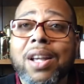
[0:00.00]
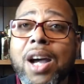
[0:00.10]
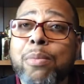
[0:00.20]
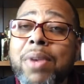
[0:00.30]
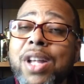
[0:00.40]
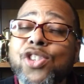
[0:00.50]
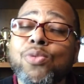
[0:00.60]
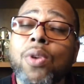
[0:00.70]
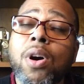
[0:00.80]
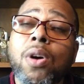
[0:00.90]
God bless
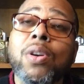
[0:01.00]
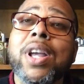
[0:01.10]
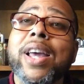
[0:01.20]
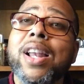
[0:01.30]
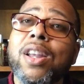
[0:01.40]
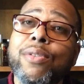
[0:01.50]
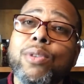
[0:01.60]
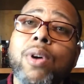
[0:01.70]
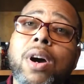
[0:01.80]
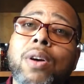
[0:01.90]
you all, and I love
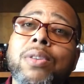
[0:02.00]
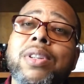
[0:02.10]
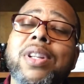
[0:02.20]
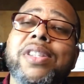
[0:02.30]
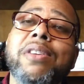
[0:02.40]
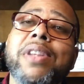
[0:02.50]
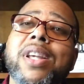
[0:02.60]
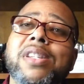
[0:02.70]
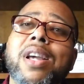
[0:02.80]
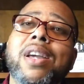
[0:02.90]
you all. And until
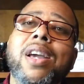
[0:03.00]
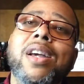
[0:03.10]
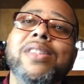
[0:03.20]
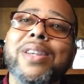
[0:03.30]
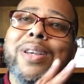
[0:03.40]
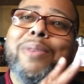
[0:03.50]
next time, guys,